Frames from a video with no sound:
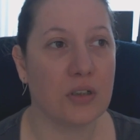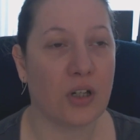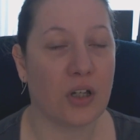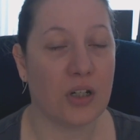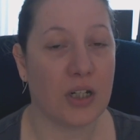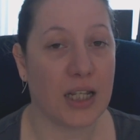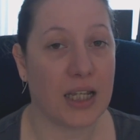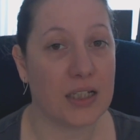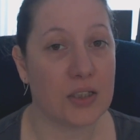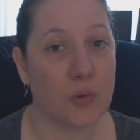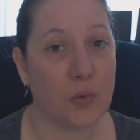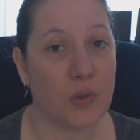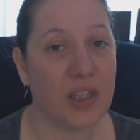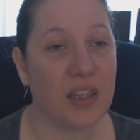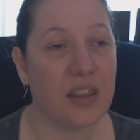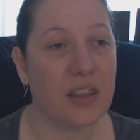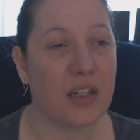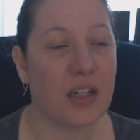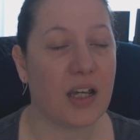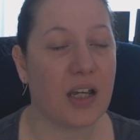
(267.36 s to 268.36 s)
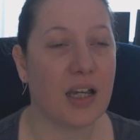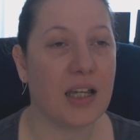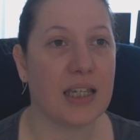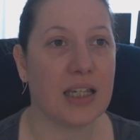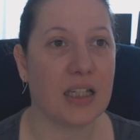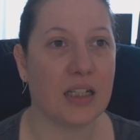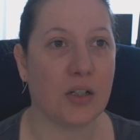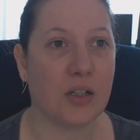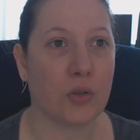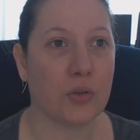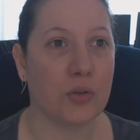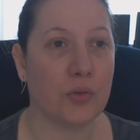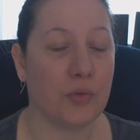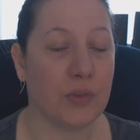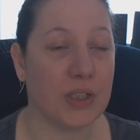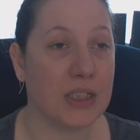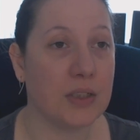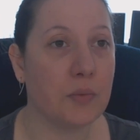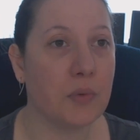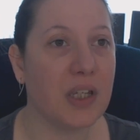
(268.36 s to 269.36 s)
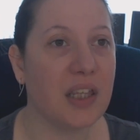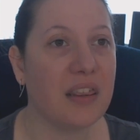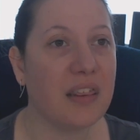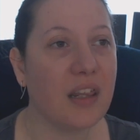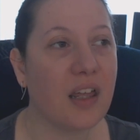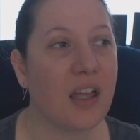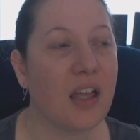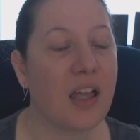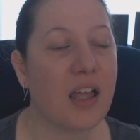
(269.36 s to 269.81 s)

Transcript: connect with and I cannot read with,